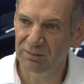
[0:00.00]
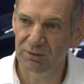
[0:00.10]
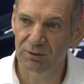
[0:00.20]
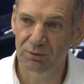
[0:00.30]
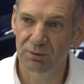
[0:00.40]

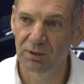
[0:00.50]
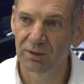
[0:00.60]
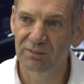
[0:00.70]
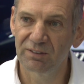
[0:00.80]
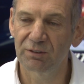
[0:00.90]
to
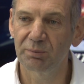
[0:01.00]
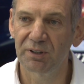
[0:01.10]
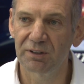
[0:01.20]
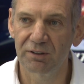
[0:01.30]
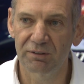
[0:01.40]

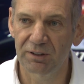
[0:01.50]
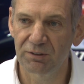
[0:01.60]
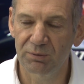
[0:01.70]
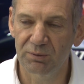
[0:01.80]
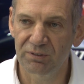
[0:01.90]
disappear in the
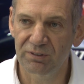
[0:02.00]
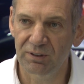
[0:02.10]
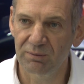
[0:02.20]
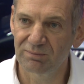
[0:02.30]
race was